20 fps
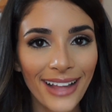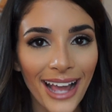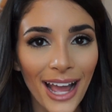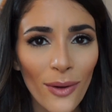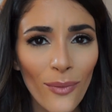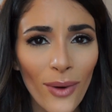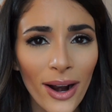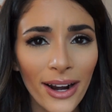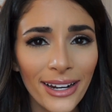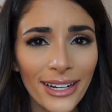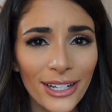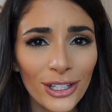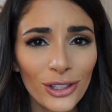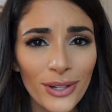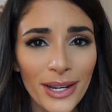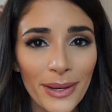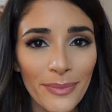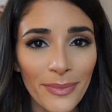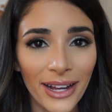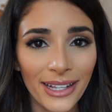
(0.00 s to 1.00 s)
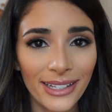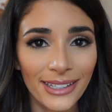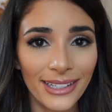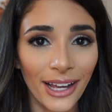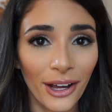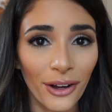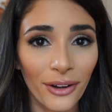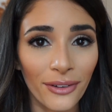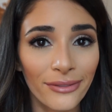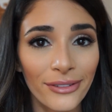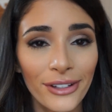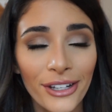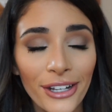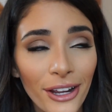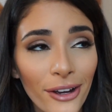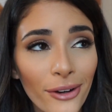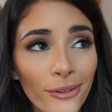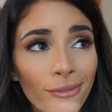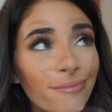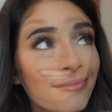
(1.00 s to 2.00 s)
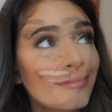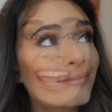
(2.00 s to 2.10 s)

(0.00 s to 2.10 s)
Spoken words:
I wanted to treat myself, you know?